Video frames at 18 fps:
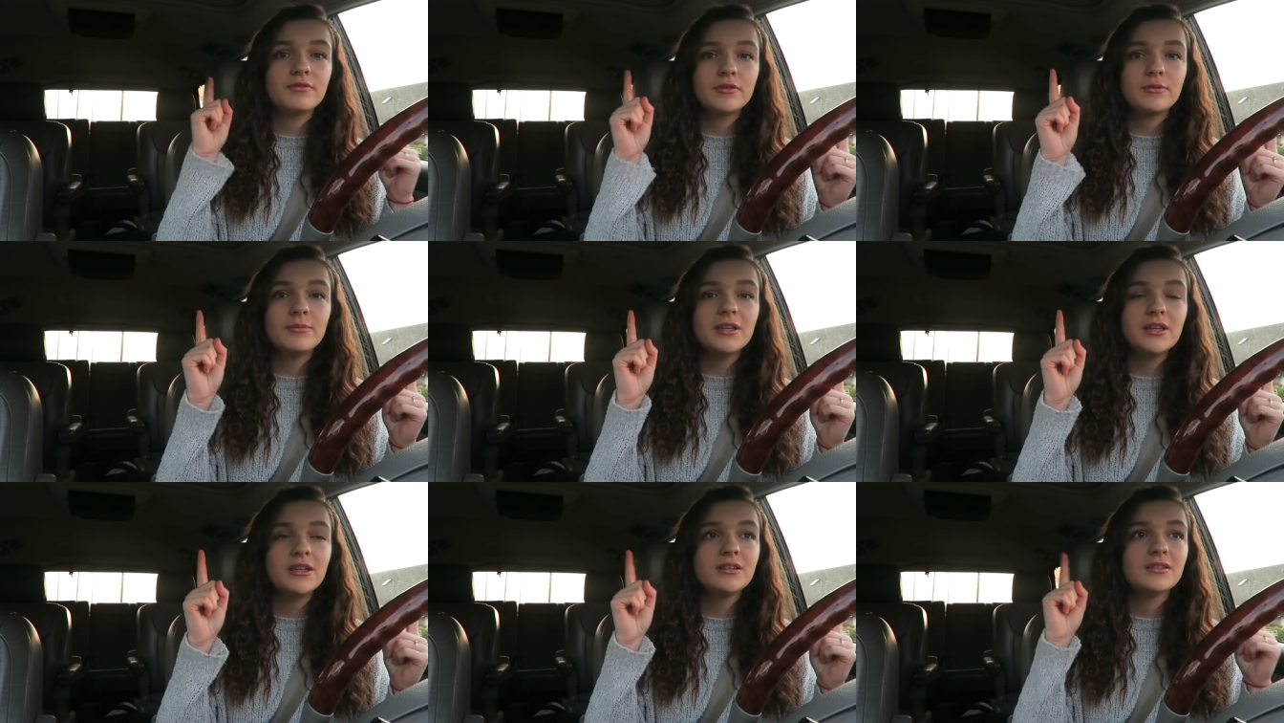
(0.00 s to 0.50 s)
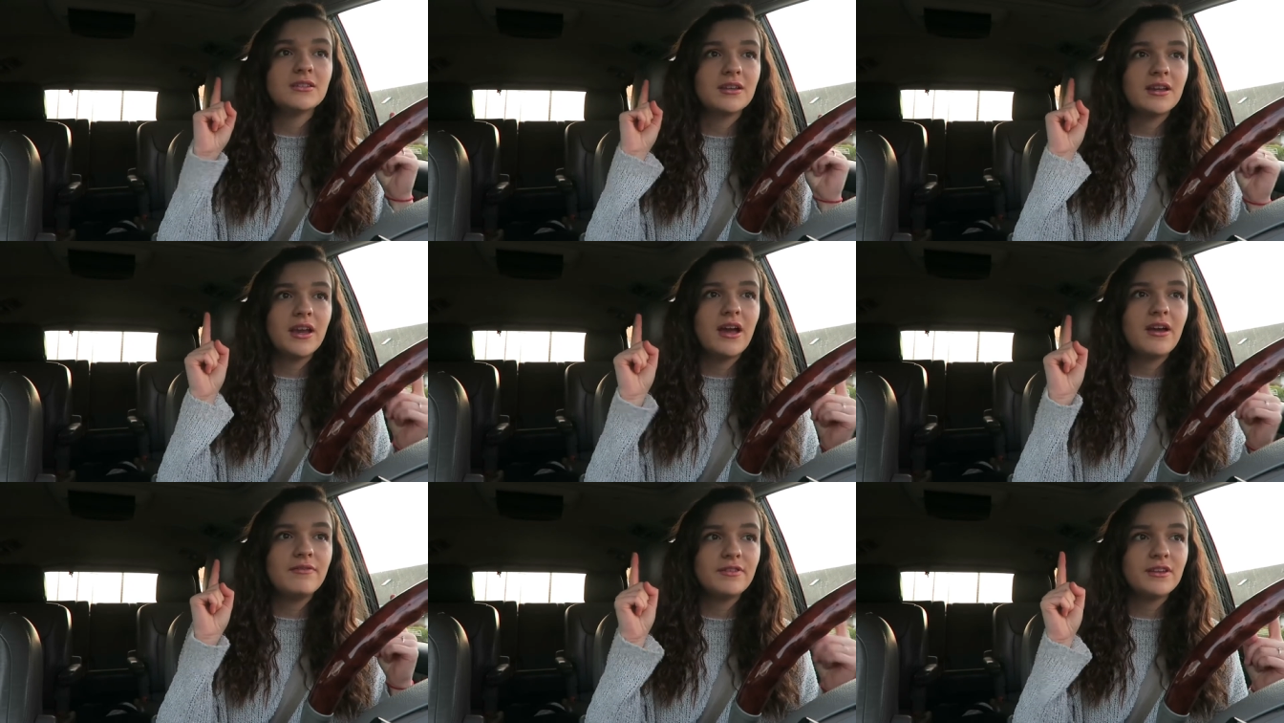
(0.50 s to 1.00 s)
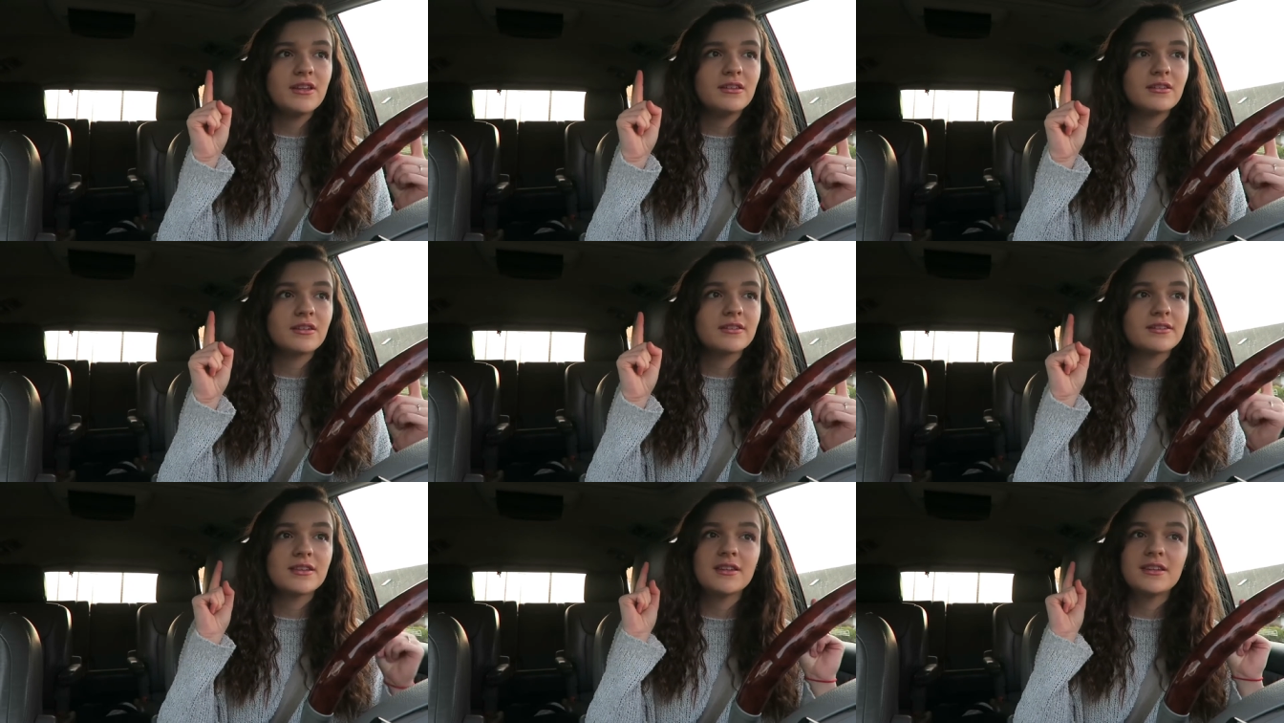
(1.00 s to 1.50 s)
For me, caffeine,
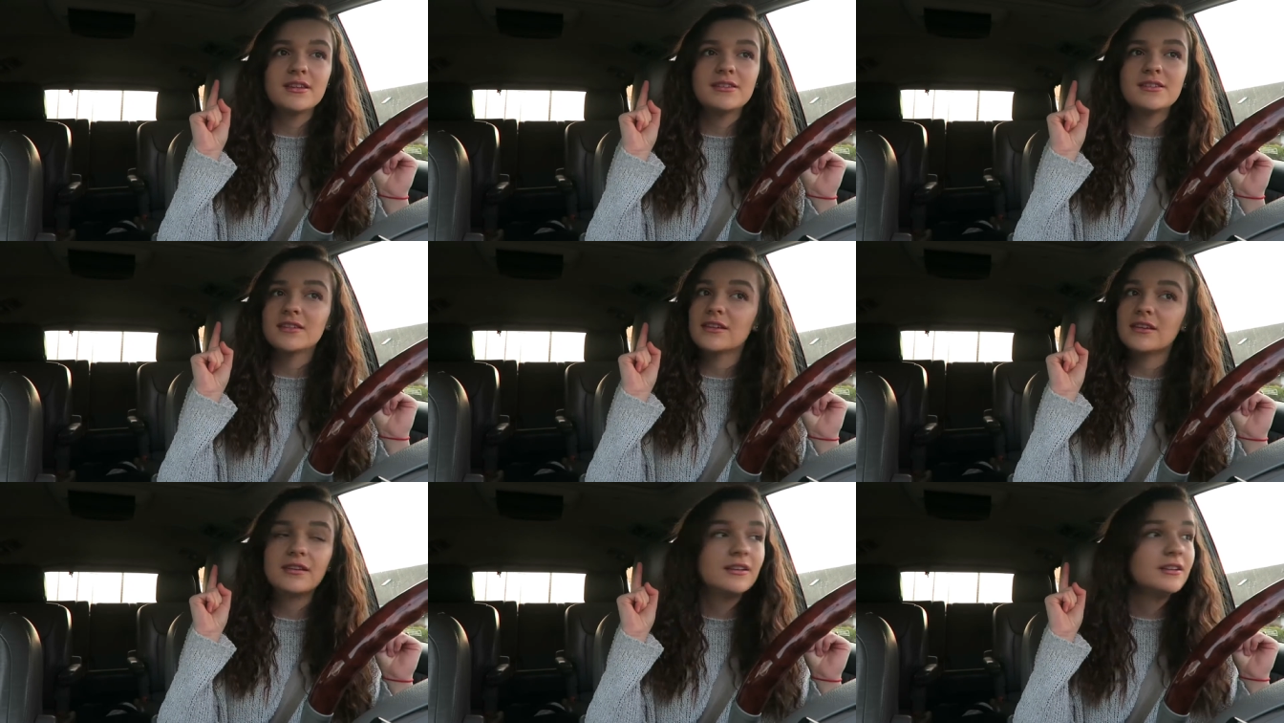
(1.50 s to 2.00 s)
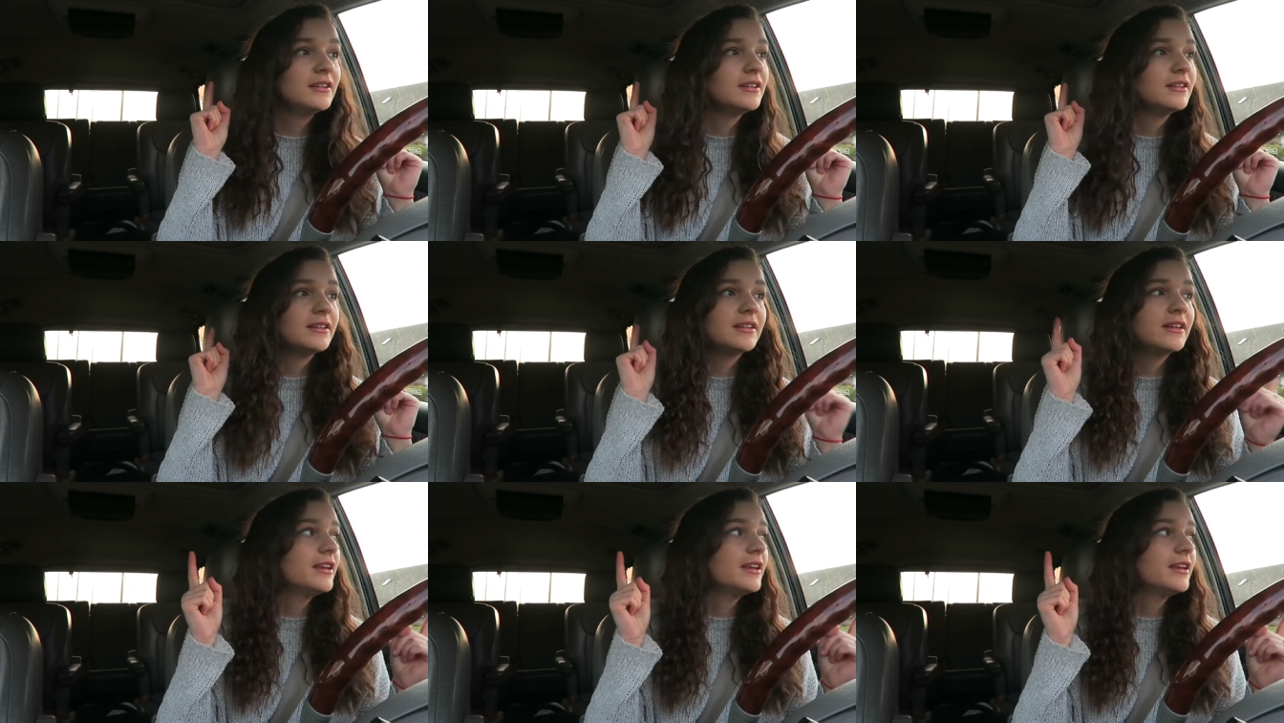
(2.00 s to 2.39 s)
because I need to